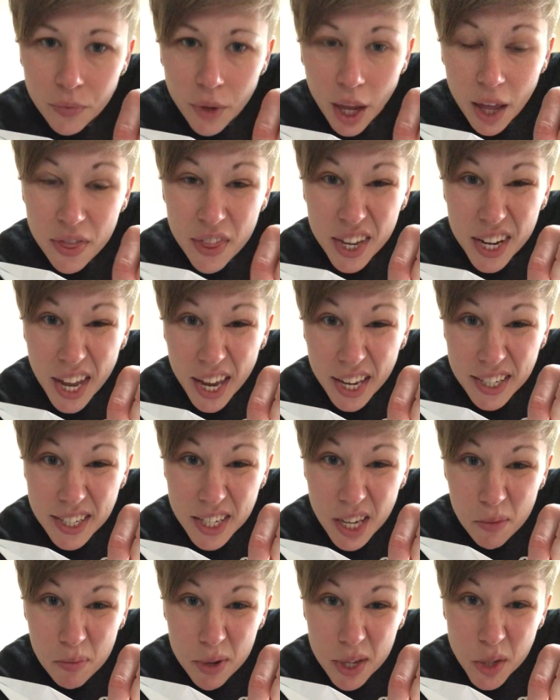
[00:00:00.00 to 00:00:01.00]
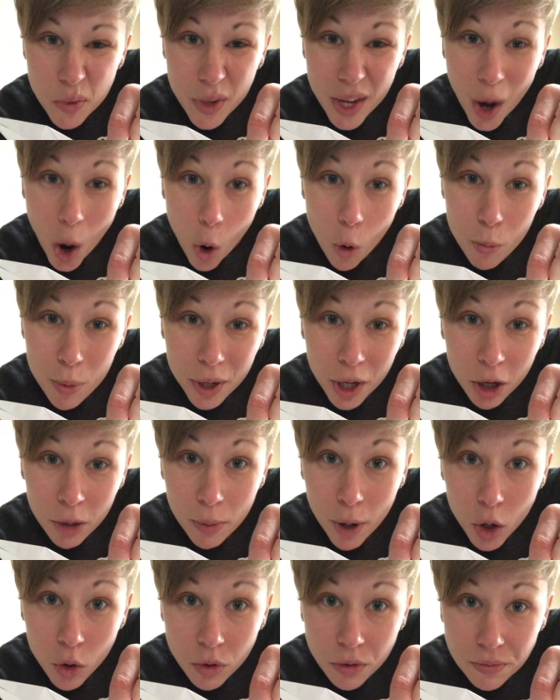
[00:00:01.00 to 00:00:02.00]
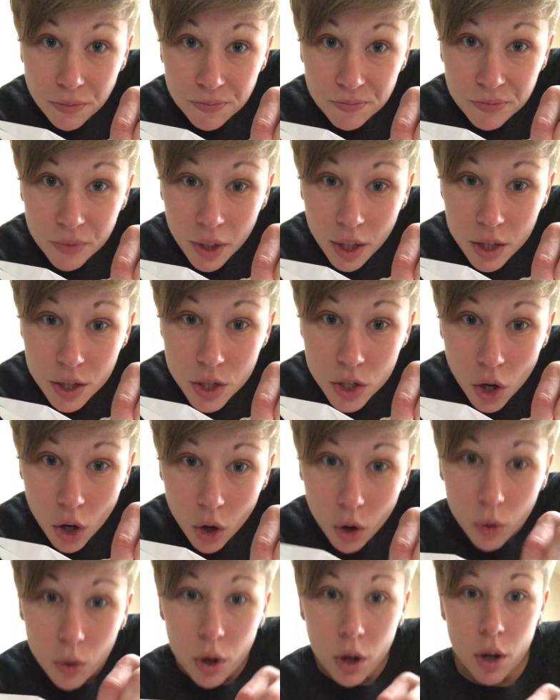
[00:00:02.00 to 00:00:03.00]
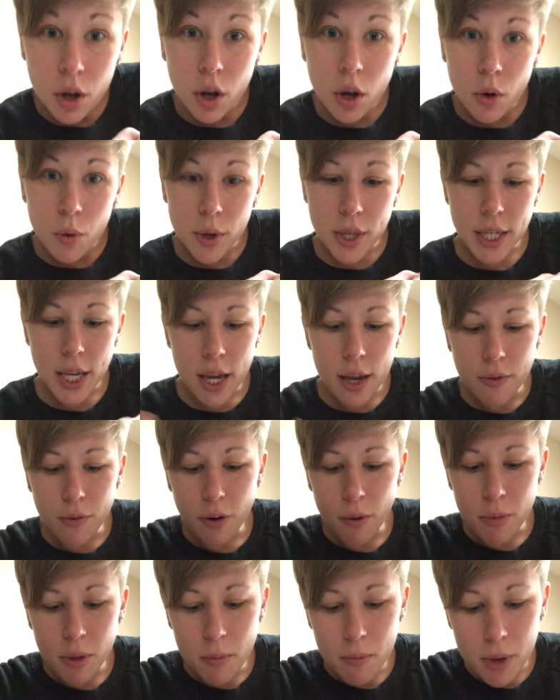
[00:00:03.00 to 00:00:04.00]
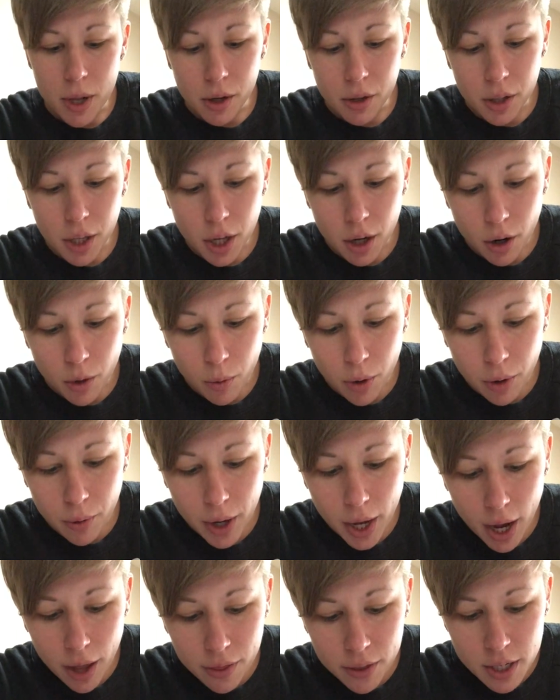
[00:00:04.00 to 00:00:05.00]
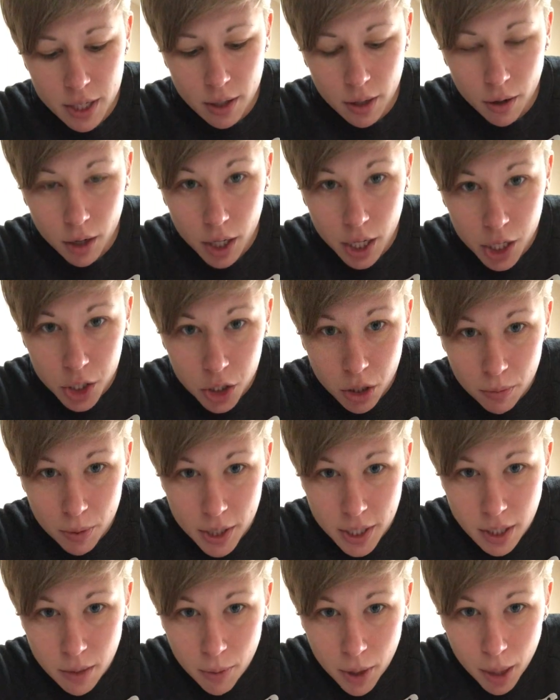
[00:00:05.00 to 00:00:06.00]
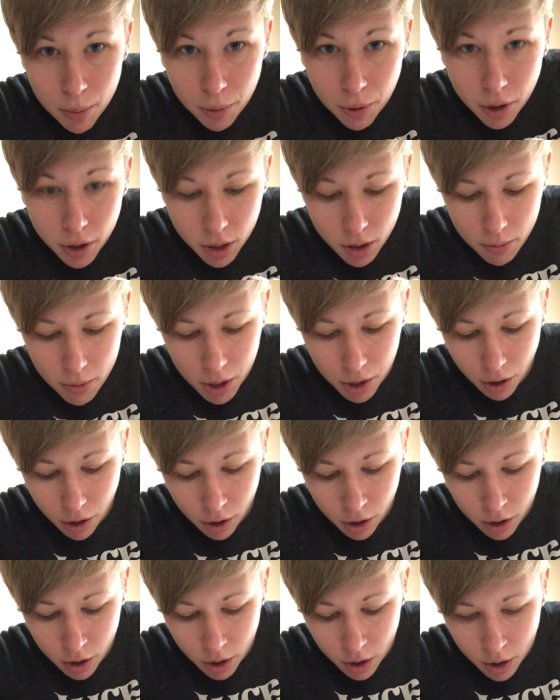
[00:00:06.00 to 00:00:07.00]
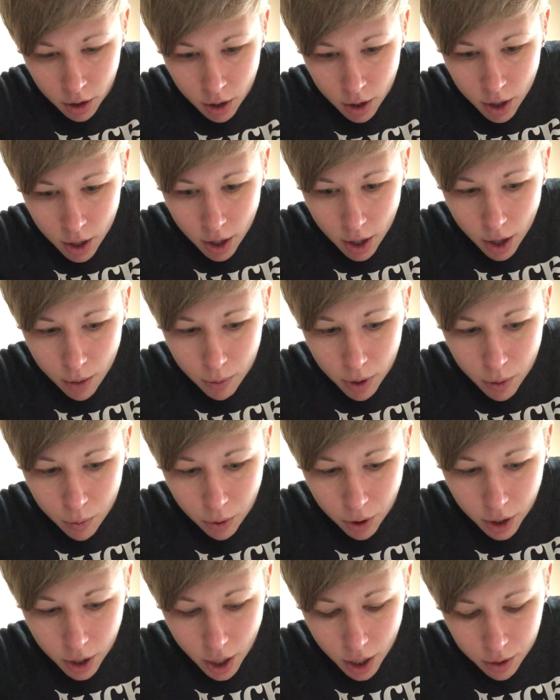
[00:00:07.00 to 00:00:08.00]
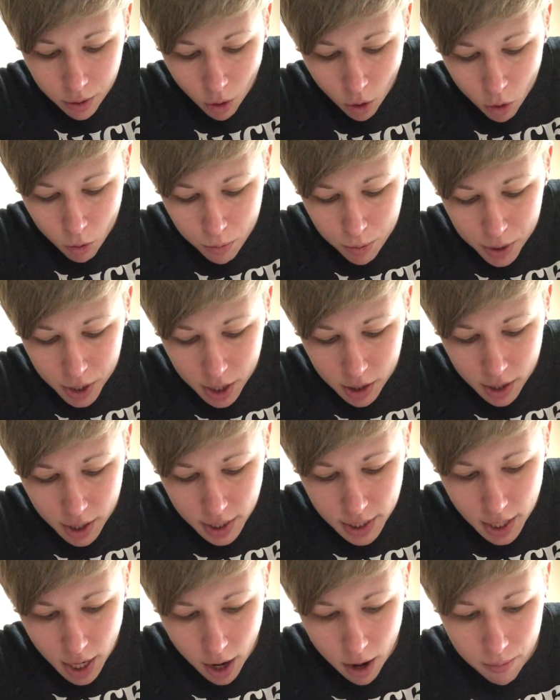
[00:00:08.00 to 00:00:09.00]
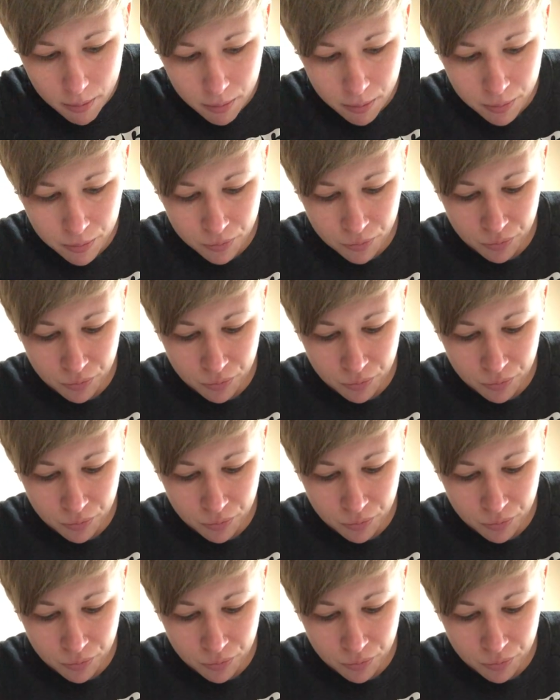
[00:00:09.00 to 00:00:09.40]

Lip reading: And the next step is we open our boat. So we take from the middle here where we had this initial piece of paper in the middle, and we work on opening this up,